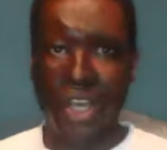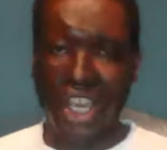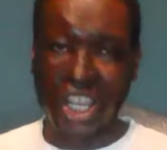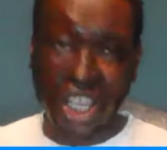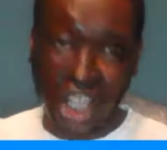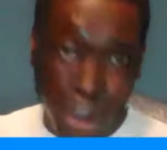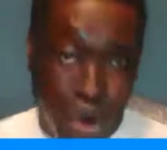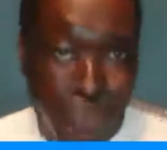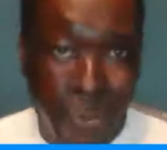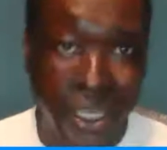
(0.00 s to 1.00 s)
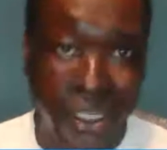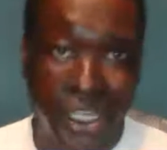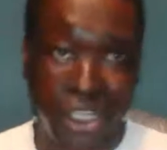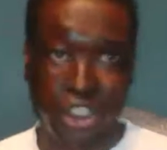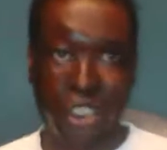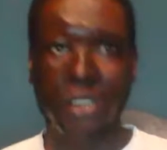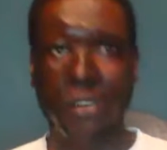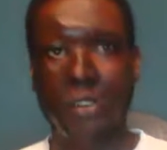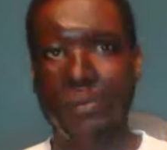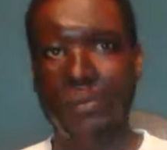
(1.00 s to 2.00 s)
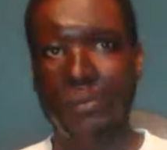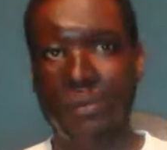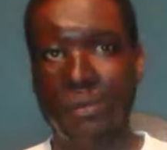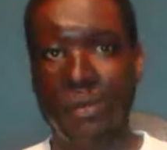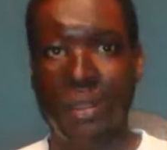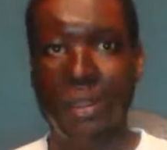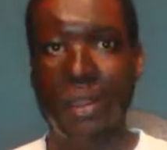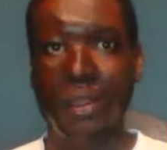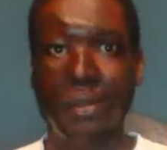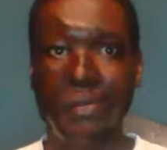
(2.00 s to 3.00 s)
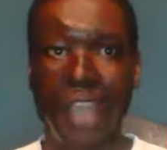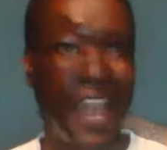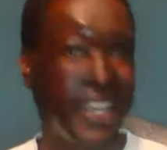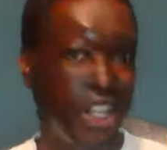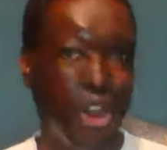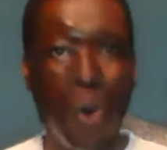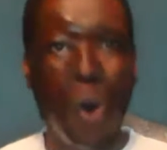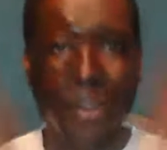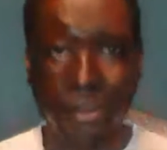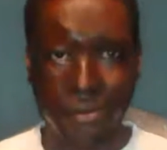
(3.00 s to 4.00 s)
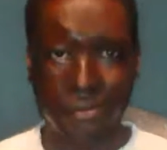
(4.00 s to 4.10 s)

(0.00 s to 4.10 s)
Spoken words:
in the European nations. And you know what?